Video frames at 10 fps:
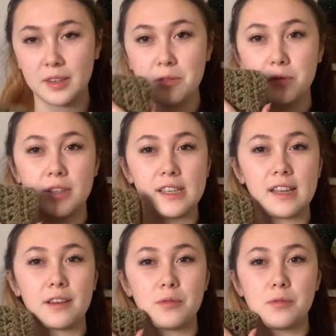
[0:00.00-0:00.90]
all these
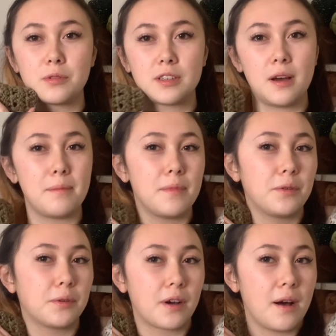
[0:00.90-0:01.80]
like
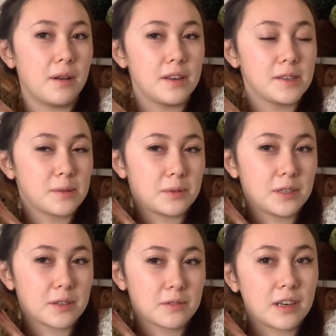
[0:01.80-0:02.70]
autumnal colours will
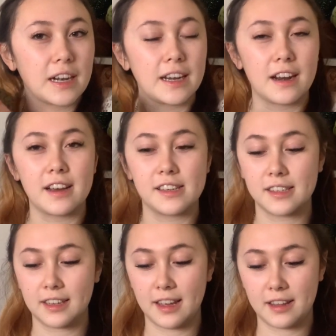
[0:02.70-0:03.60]
look really nice
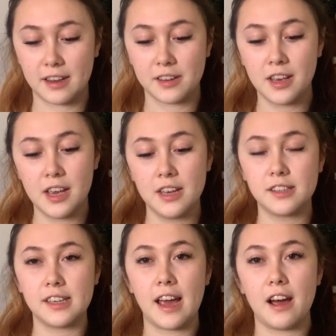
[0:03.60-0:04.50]
together.
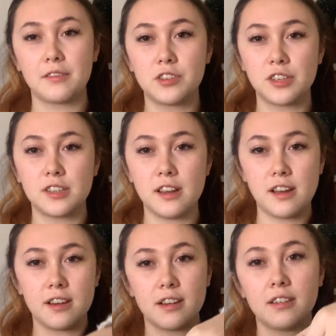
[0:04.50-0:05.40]
So yeah, I've just
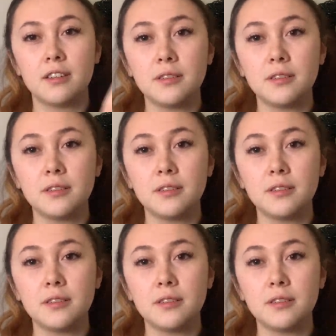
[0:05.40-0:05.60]
done